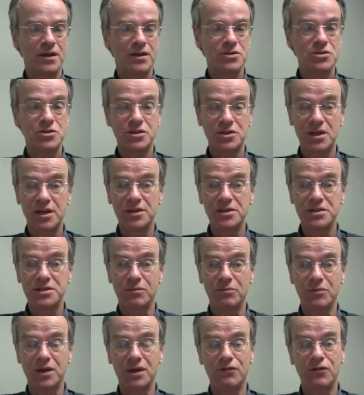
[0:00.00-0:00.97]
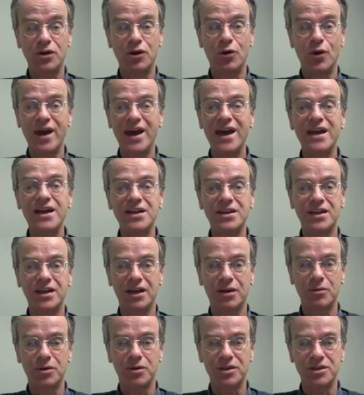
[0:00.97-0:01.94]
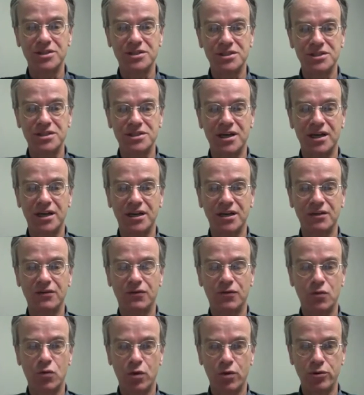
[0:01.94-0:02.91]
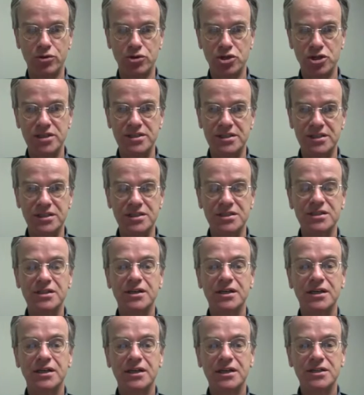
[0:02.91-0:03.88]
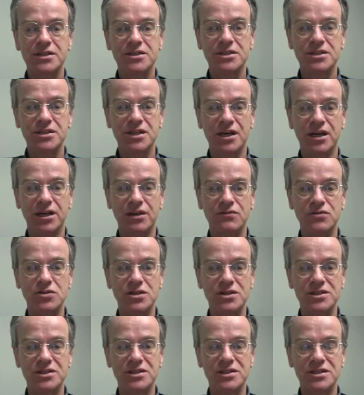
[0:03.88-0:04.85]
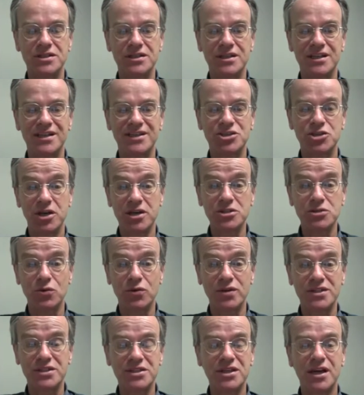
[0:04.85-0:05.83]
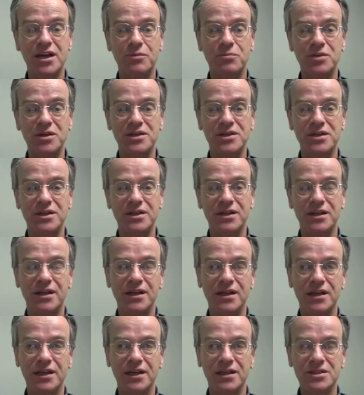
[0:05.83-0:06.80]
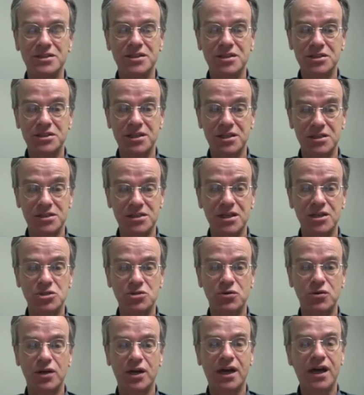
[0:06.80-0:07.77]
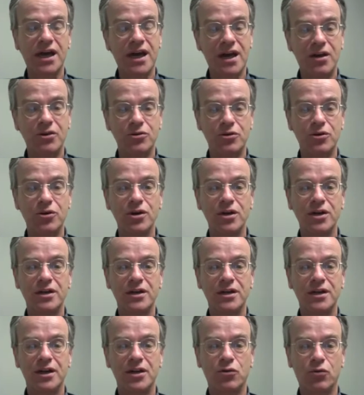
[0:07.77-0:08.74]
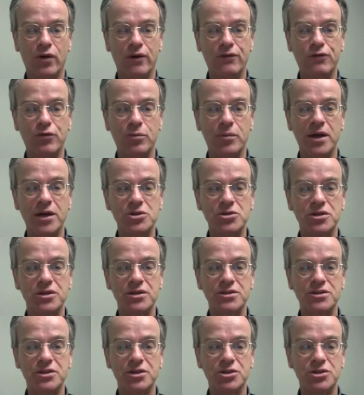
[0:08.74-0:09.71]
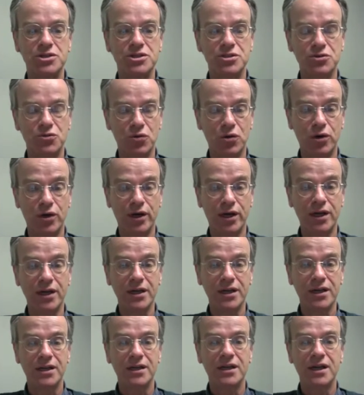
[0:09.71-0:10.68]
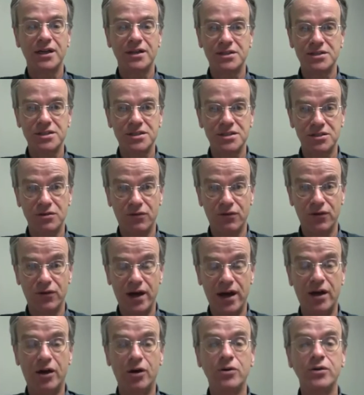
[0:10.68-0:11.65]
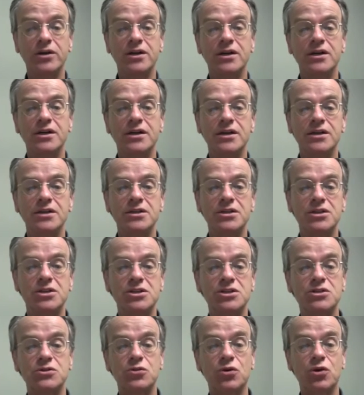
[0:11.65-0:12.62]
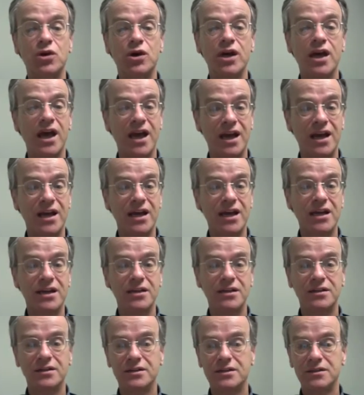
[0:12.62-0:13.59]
Should tell you something. If you know anything about the Society of, quote, Jesus, Society of Jesus, Jesuits set up in the 16th century to counter the Reformation, to destroy, and this is their vow, to destroy any